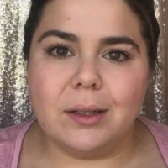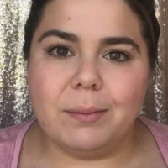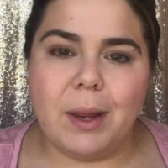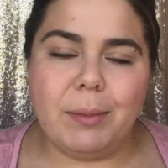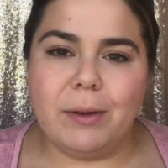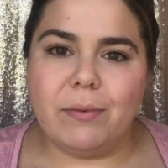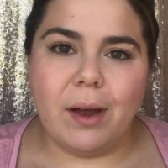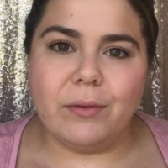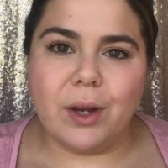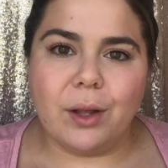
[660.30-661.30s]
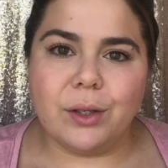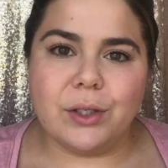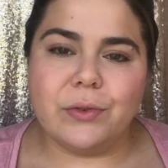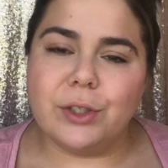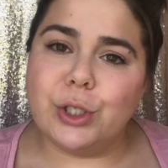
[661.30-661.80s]
maybe
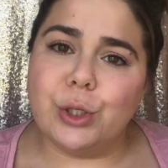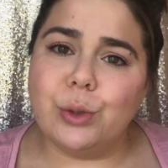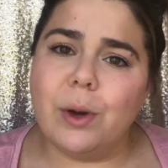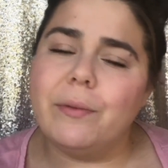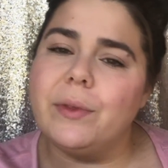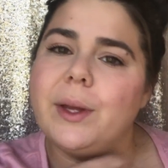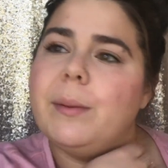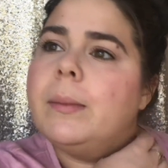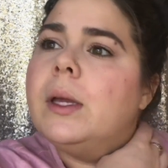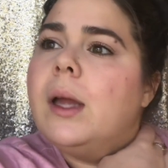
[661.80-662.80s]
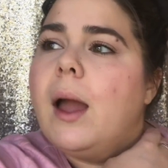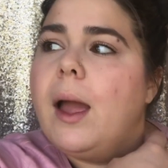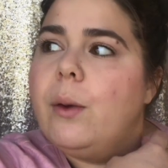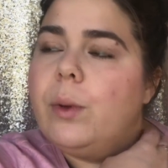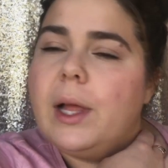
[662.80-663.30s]
$5 for 2 of them.
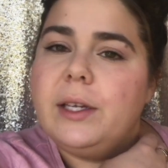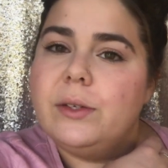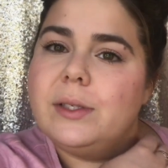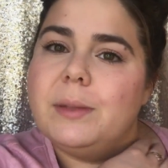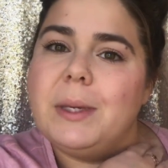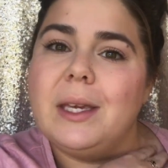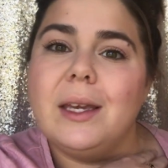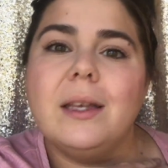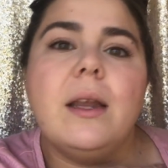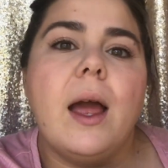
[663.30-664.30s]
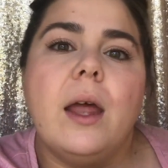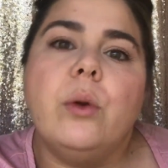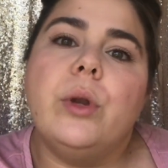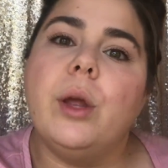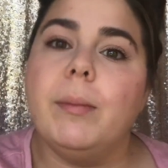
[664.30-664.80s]
Will I use them again? I
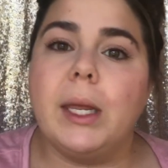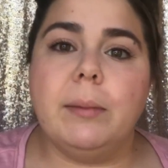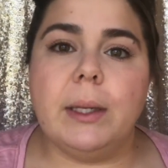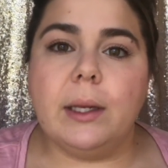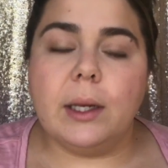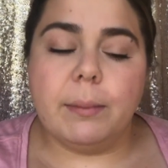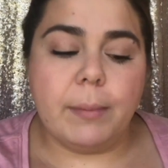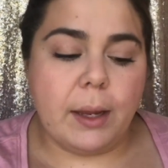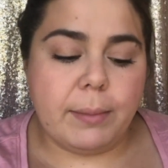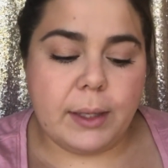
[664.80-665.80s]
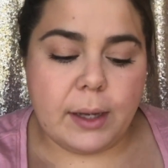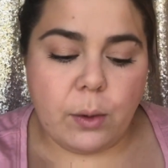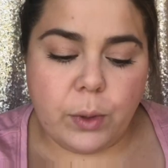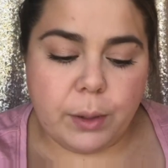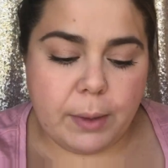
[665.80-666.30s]
don't know. Maybe I
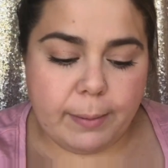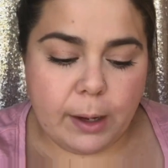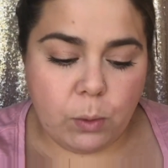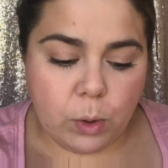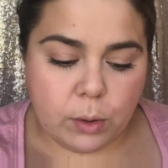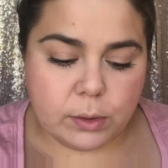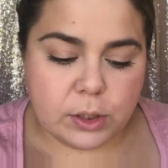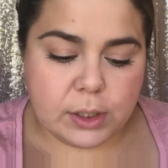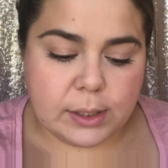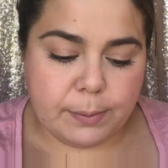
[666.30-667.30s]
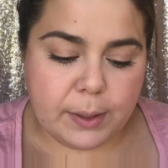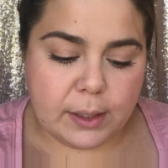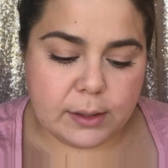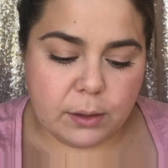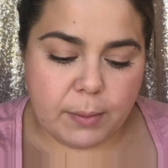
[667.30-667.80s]
will, maybe I won't. Just
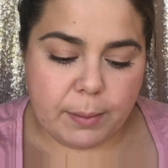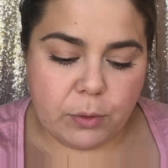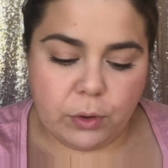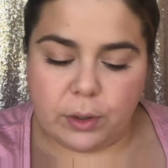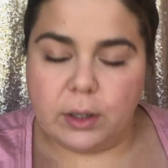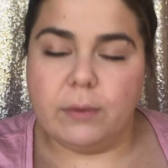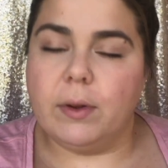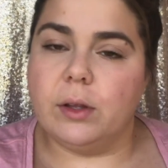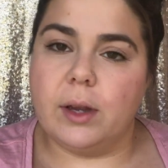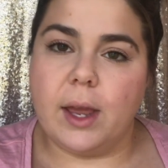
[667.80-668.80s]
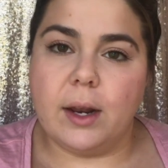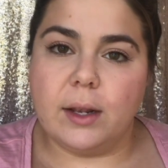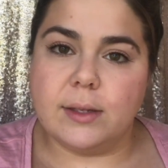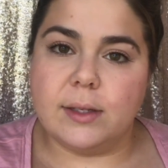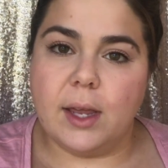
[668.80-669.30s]
depends on my mood and if I look at it
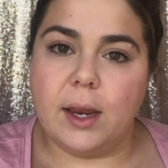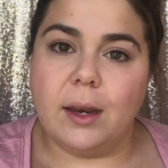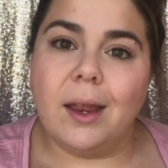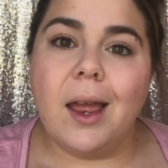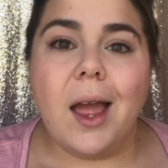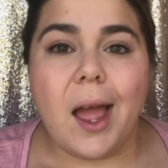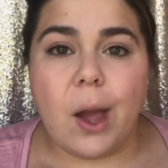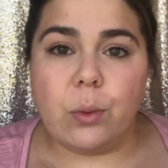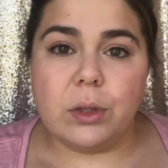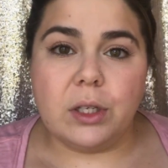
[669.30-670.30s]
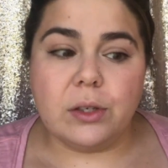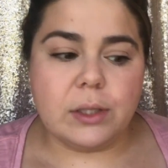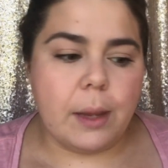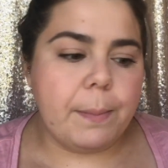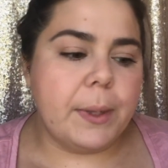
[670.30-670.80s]
and say I want to
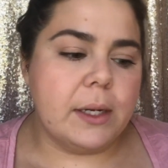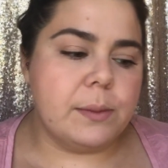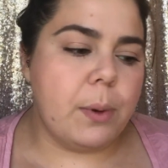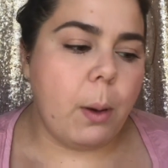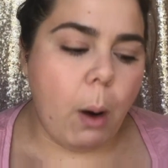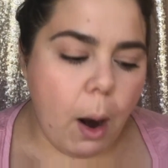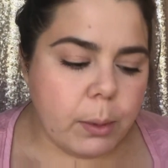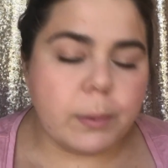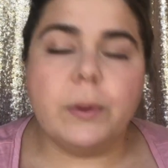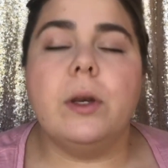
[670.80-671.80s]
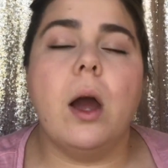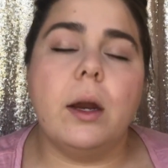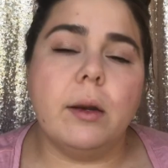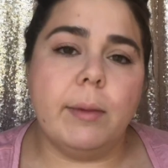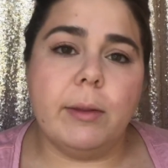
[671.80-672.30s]
use it. But it's probably
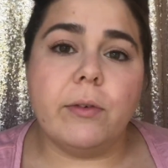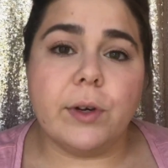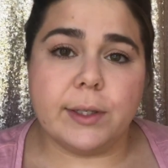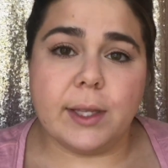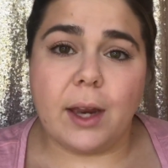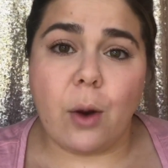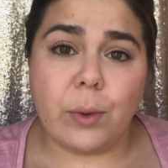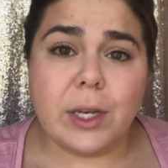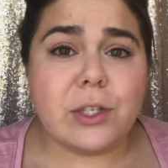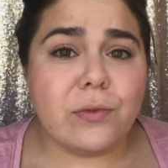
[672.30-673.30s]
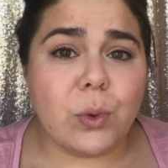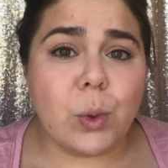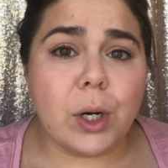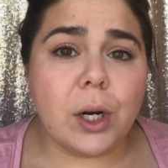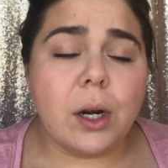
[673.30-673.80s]
not going to be the first thing I reach
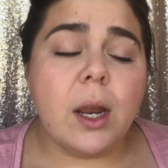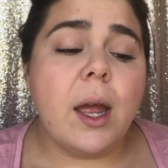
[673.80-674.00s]
for.